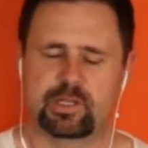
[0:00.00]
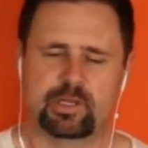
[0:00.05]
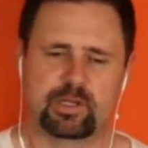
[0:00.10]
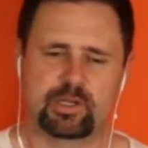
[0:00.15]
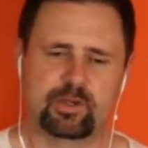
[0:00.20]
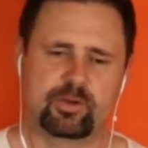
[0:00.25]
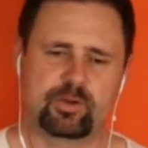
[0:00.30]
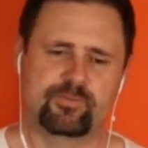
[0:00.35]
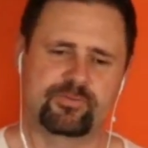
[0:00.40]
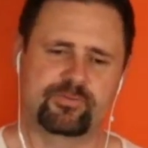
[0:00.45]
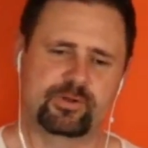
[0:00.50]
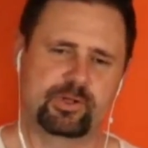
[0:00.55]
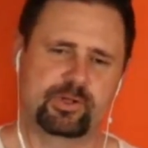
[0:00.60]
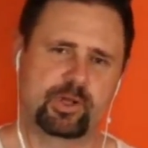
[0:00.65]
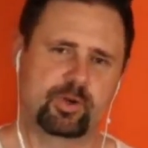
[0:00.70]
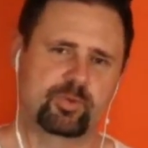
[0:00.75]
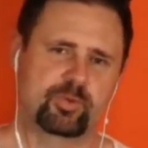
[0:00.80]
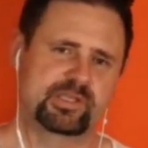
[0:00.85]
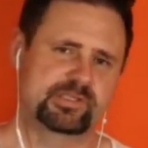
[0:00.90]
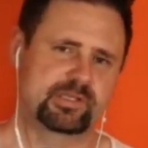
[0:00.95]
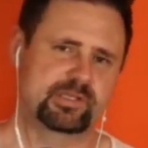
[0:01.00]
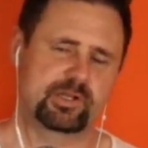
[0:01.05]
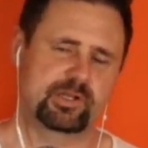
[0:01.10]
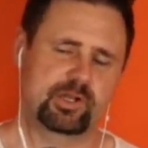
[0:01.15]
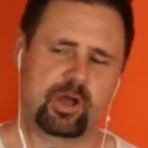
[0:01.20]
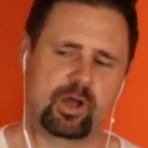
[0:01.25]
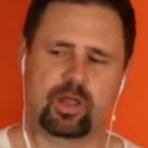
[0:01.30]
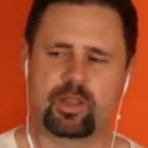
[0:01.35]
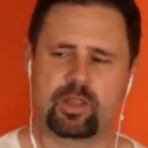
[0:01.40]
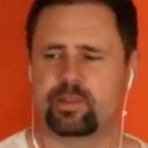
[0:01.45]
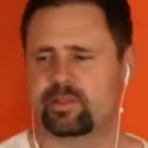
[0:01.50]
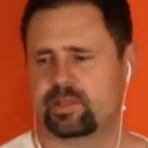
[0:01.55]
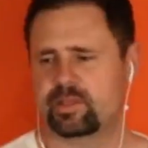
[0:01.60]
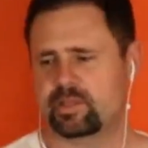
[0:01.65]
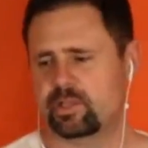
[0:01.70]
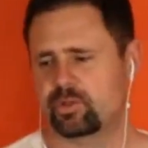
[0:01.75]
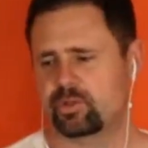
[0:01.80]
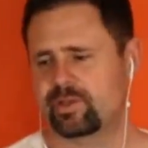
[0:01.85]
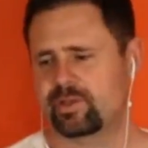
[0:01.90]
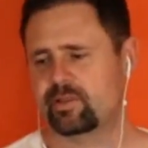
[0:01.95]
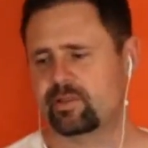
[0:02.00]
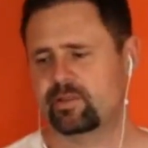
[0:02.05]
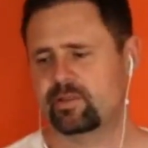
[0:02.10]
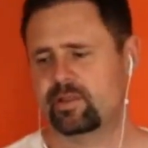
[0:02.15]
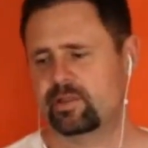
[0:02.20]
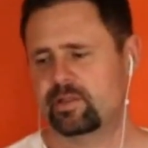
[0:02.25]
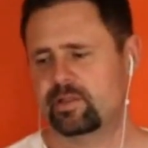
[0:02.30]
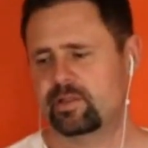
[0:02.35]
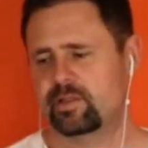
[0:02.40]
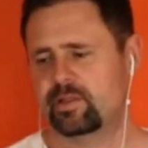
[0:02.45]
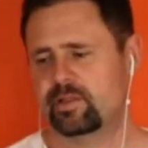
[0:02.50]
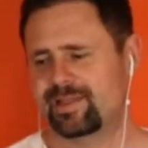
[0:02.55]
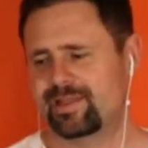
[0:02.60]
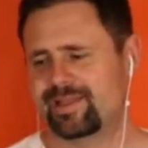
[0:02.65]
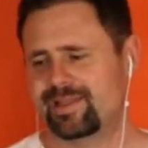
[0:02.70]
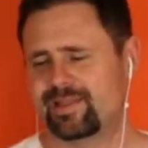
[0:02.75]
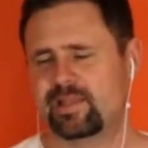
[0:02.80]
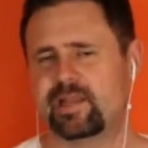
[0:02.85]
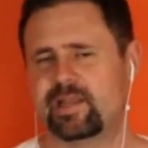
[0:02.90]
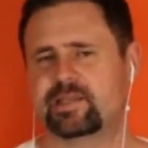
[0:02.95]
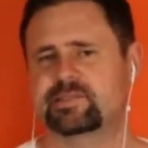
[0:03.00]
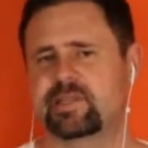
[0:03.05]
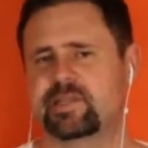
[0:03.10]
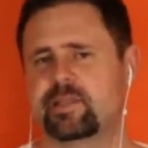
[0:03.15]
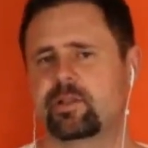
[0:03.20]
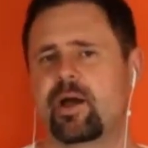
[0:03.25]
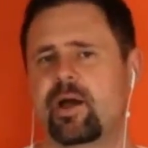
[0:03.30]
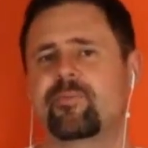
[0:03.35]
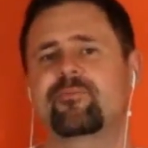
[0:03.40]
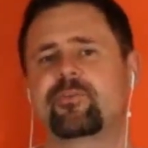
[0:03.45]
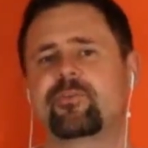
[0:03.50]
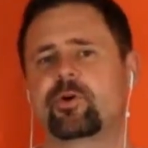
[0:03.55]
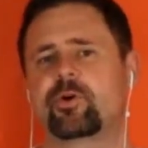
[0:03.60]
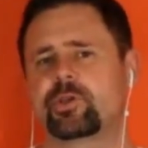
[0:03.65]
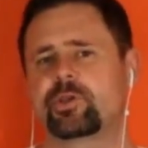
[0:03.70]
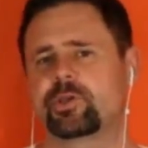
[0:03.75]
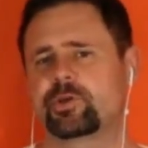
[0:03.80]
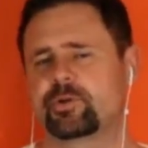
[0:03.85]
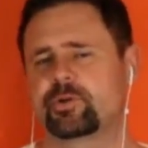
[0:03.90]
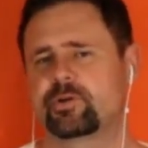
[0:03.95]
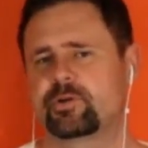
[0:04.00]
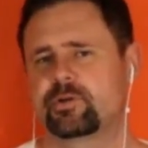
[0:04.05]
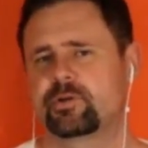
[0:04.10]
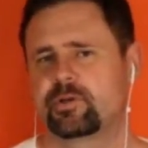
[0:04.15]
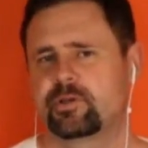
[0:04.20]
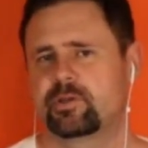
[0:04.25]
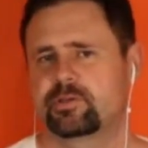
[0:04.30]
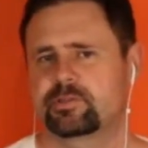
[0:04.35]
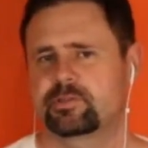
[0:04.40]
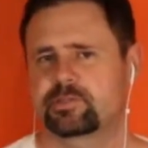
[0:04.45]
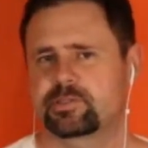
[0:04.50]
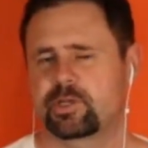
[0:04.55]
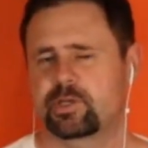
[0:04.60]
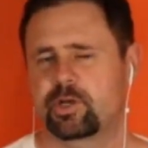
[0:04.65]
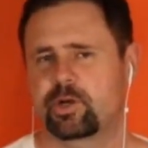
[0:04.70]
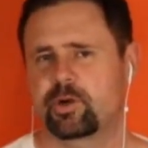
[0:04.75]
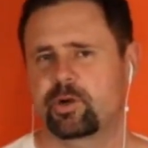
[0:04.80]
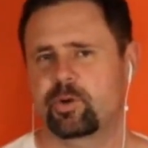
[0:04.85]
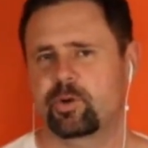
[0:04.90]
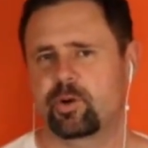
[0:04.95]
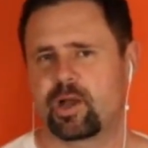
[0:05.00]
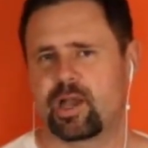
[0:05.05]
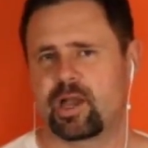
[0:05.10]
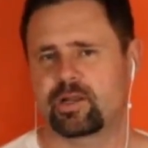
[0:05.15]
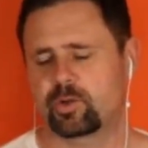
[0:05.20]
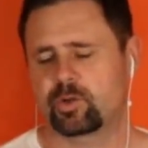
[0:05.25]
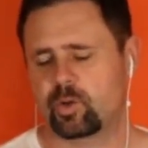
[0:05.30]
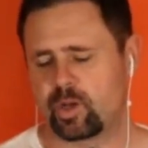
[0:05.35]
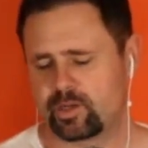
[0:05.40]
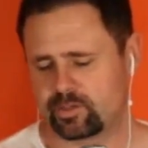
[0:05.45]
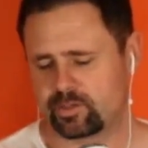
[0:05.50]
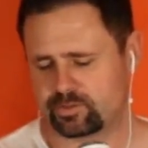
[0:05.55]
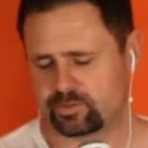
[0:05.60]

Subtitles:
for no reason at all. And the other day, then the next day they'll upvote you. So I don't quite understand.